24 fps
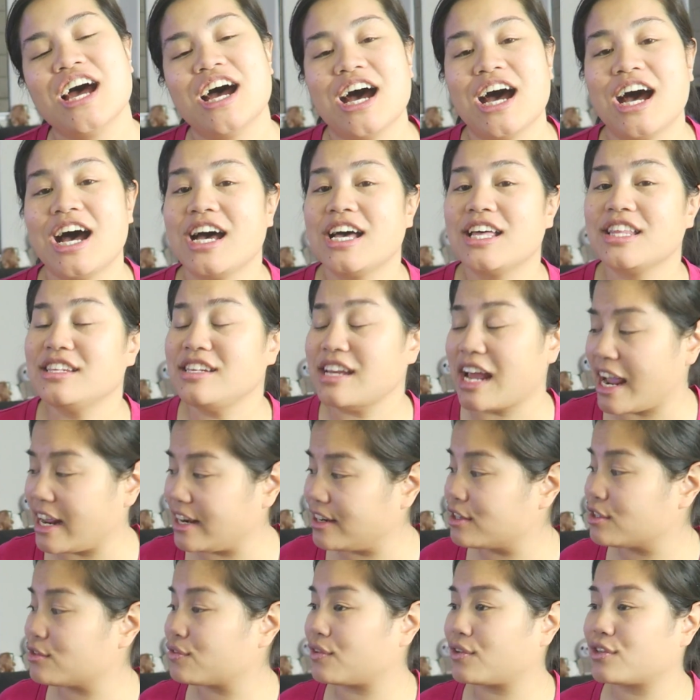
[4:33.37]
Uh,
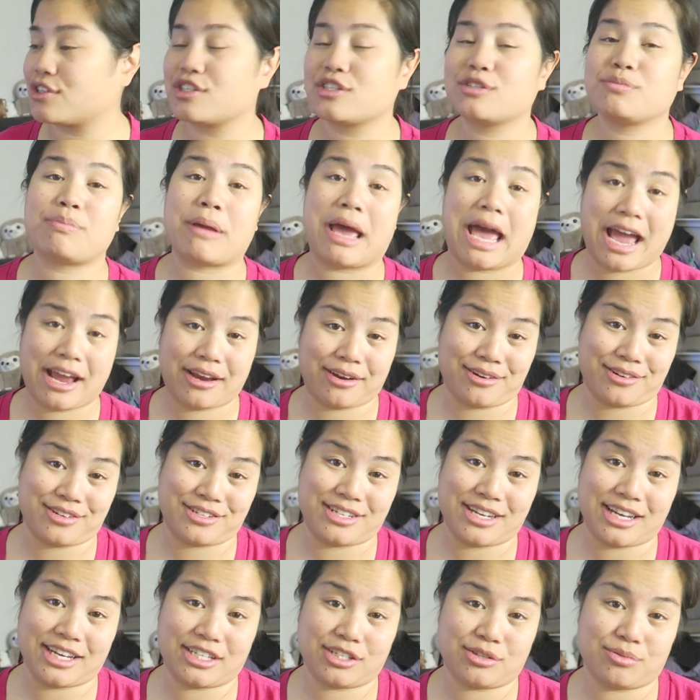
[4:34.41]
Niners versus Packers
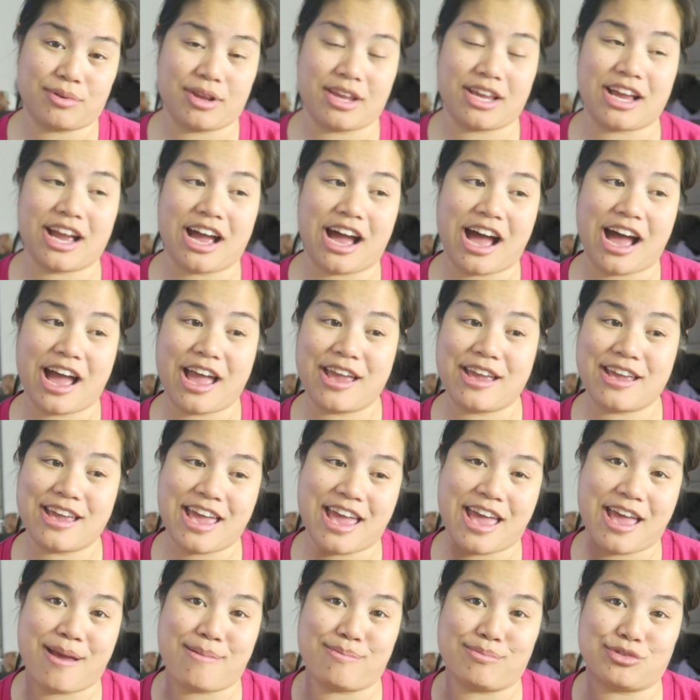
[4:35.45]
next week. I
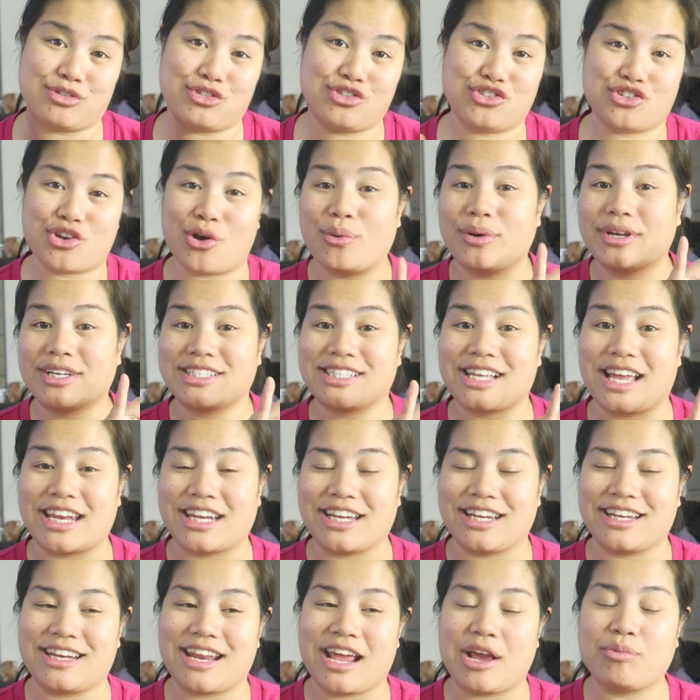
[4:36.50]
am so
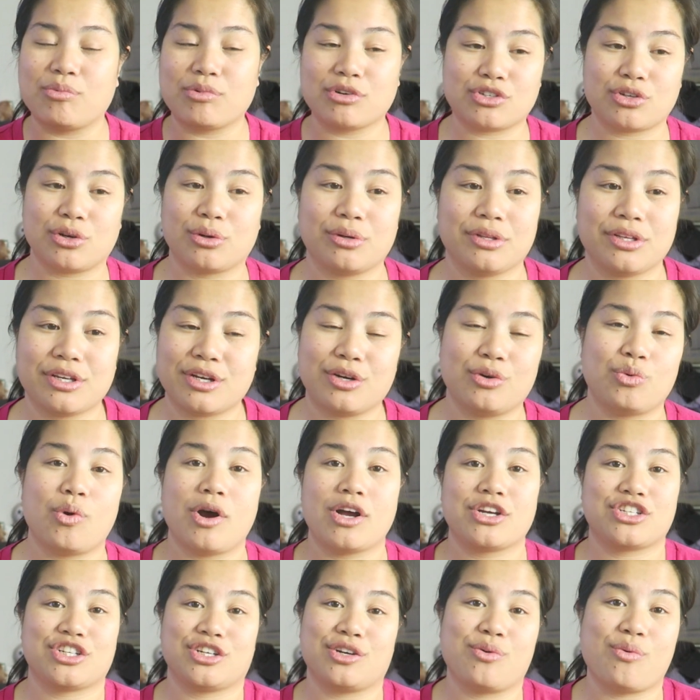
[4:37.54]
excited and we're totally gonna
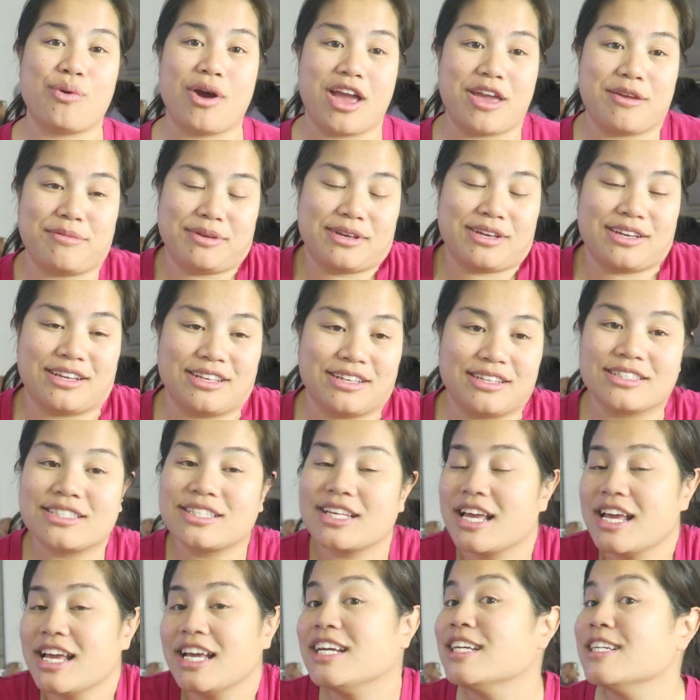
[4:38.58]
watch in Hawaii because
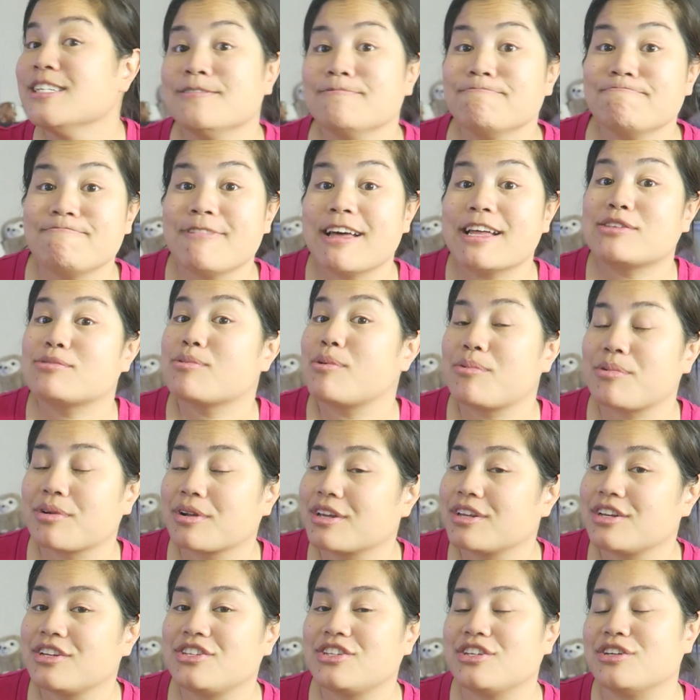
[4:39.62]
that's what we're
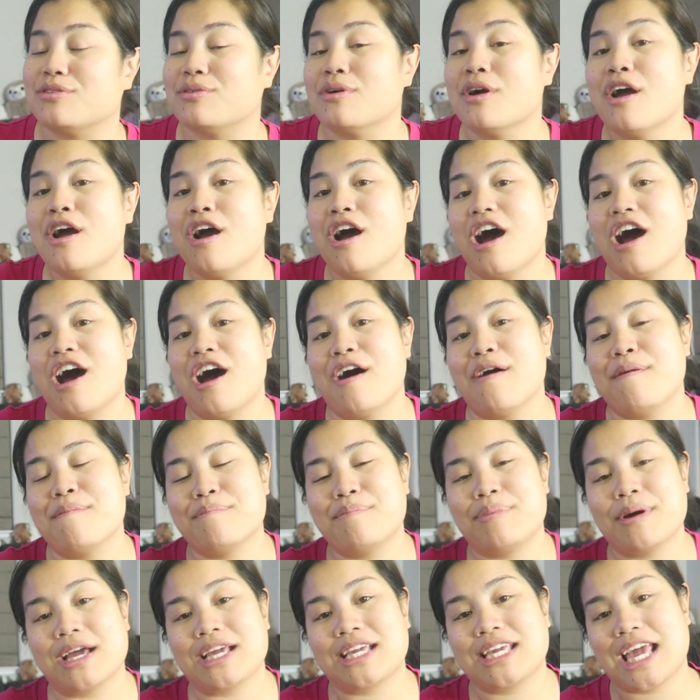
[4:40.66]
gonna do. Um,
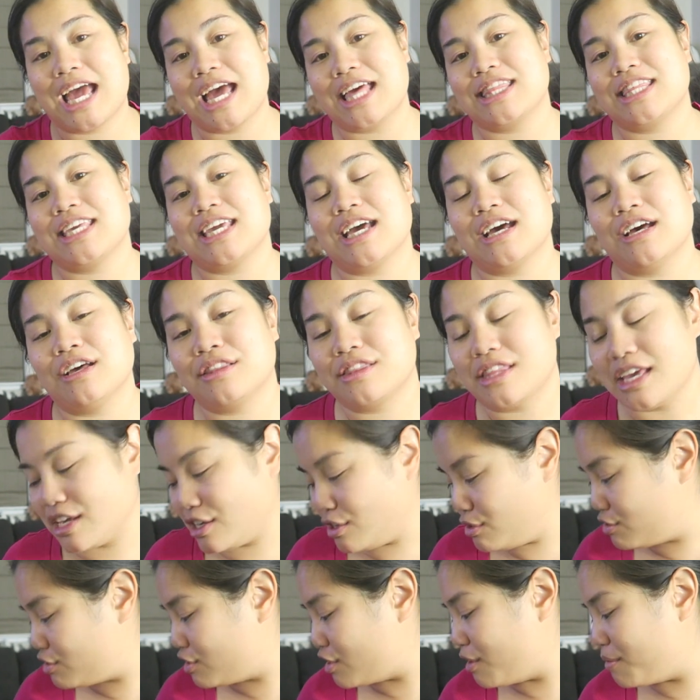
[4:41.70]
but Kathy L, thank
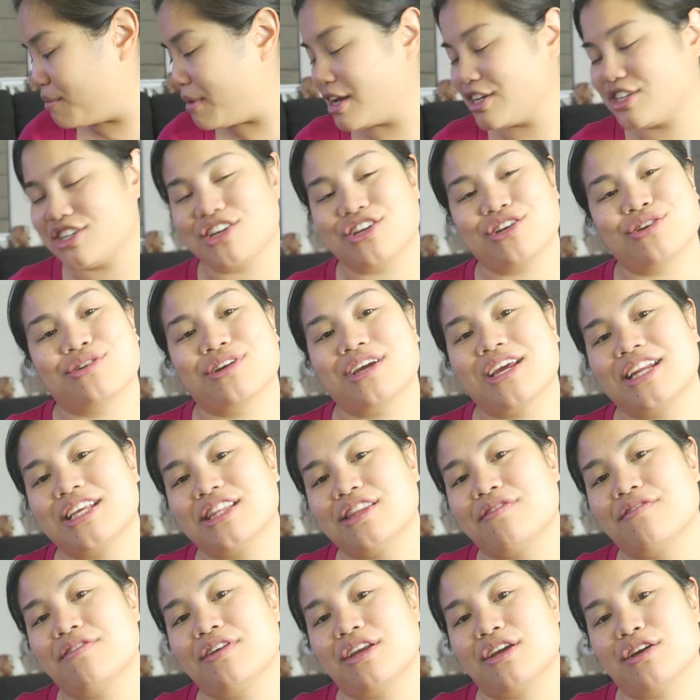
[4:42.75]
you so much. You're getting
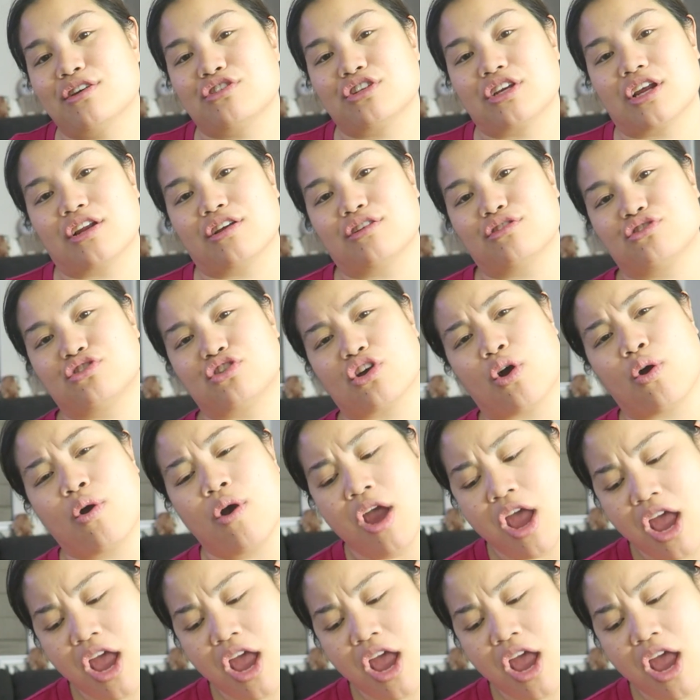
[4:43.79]
the video shout out. So